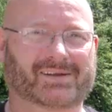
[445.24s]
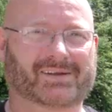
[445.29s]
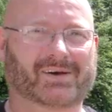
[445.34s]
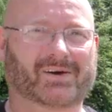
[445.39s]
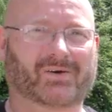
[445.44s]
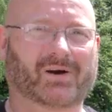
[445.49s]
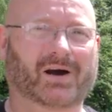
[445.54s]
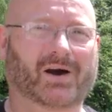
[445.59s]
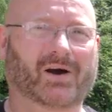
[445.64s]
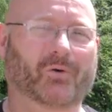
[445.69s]

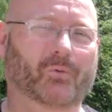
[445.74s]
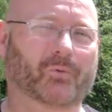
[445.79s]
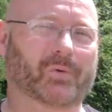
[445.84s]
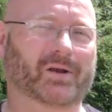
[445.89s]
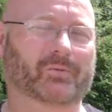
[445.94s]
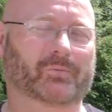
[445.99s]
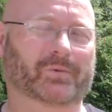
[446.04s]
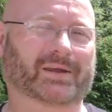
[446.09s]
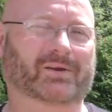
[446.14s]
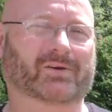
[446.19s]
now how
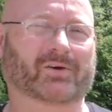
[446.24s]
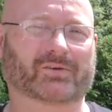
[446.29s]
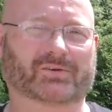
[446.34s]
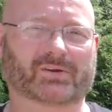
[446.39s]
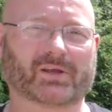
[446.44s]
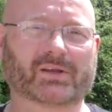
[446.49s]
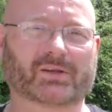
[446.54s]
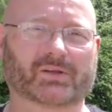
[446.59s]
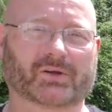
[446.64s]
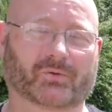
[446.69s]
will we
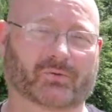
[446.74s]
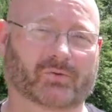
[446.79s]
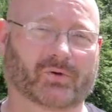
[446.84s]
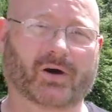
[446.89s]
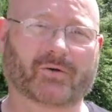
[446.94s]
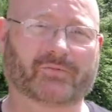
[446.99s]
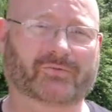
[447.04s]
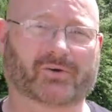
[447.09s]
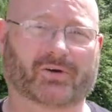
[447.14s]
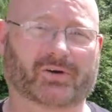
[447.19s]
continue?
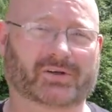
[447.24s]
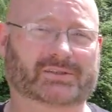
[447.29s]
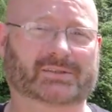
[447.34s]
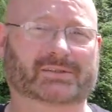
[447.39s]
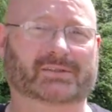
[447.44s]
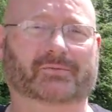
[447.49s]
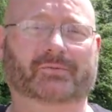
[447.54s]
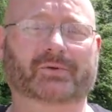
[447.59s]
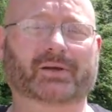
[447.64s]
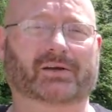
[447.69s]
Of
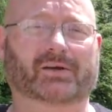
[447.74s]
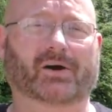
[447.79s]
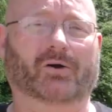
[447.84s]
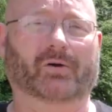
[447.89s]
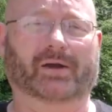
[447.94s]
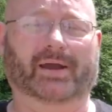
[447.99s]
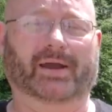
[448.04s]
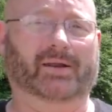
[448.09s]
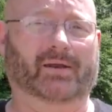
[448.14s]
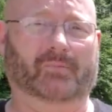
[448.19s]
course, we'll
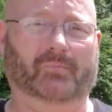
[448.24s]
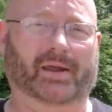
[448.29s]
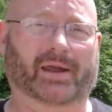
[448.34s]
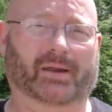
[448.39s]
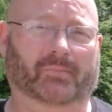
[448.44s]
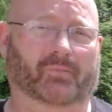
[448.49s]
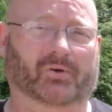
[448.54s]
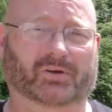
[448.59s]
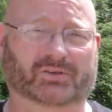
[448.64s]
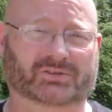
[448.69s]
go ahead and
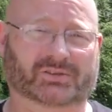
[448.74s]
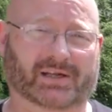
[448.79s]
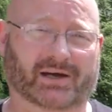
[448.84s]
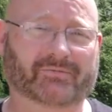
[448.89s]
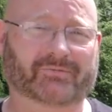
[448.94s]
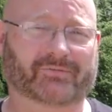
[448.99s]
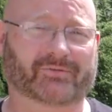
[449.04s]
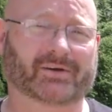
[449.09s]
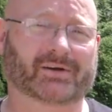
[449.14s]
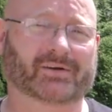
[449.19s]
make more
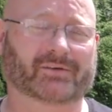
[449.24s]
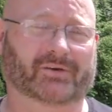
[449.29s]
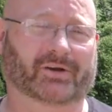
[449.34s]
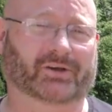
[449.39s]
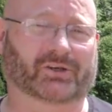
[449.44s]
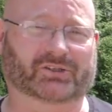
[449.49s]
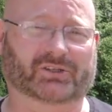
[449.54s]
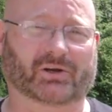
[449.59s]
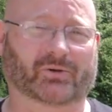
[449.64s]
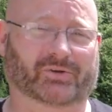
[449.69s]
stuff
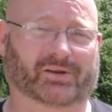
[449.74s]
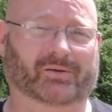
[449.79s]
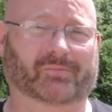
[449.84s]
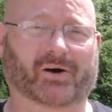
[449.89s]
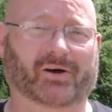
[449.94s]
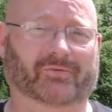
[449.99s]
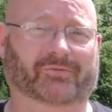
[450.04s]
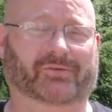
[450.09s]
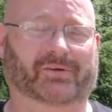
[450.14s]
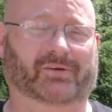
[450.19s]
and show them
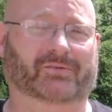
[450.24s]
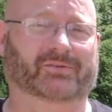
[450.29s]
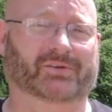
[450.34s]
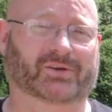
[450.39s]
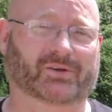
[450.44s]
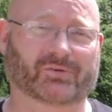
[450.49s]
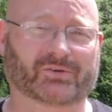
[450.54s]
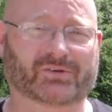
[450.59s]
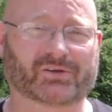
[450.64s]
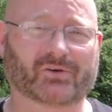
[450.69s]
off on
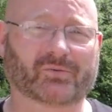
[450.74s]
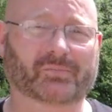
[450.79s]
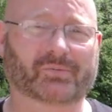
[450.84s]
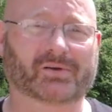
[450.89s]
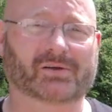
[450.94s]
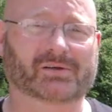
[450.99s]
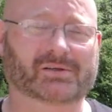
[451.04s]
YouTube.